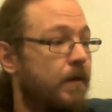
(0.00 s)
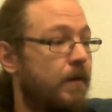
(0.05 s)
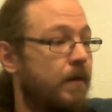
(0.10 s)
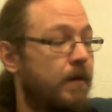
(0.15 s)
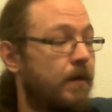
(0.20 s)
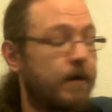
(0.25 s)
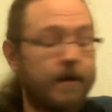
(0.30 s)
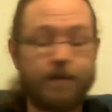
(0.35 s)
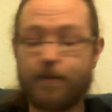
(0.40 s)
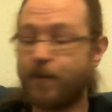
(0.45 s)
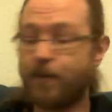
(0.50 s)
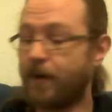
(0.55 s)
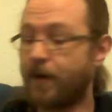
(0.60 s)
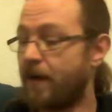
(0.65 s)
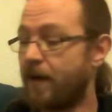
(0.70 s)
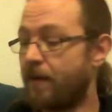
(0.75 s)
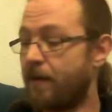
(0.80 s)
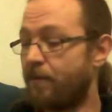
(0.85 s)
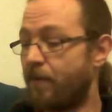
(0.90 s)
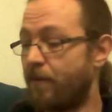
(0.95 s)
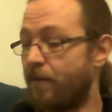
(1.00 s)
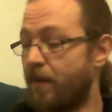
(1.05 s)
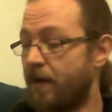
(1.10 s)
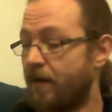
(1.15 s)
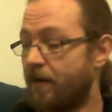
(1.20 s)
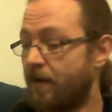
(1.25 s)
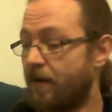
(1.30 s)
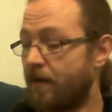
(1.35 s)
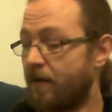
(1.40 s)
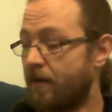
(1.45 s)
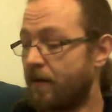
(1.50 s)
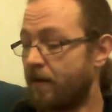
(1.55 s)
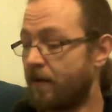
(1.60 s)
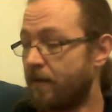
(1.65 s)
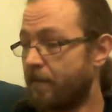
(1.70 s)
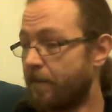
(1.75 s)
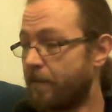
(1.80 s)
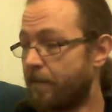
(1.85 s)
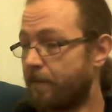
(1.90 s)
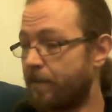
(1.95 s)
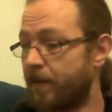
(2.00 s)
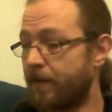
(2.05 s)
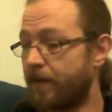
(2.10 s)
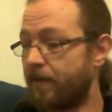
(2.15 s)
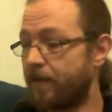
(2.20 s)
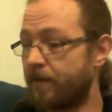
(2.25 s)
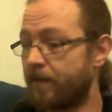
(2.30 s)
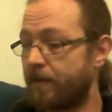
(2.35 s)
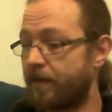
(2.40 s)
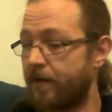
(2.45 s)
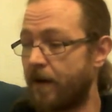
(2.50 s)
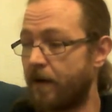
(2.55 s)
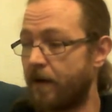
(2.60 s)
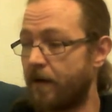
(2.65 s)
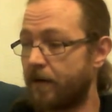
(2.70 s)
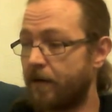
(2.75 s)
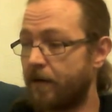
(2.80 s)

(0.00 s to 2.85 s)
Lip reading: didn't bring it in with me. Darn.